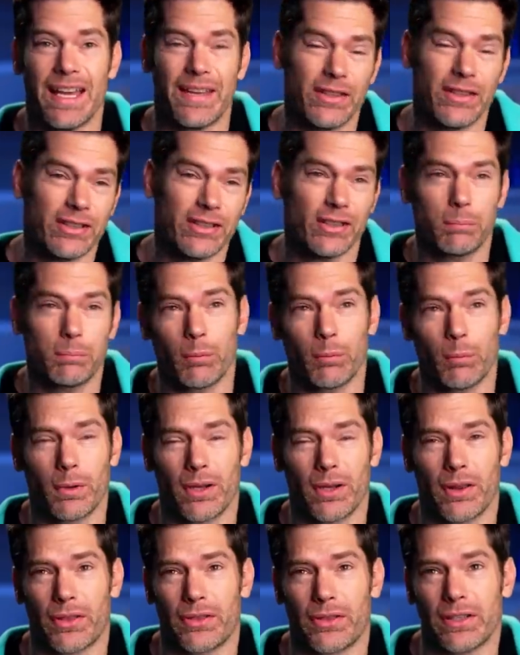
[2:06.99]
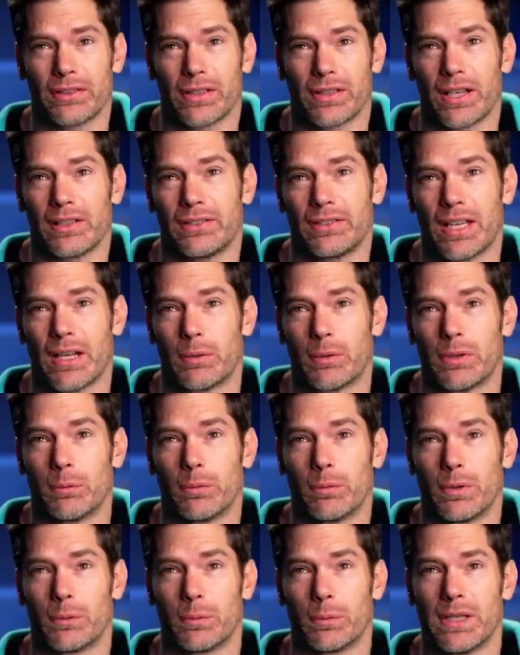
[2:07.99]
And this is one of the things that I say
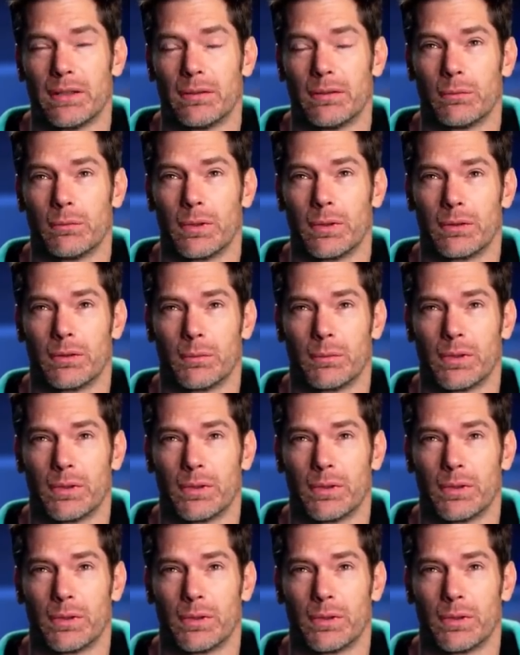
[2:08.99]
when when we when,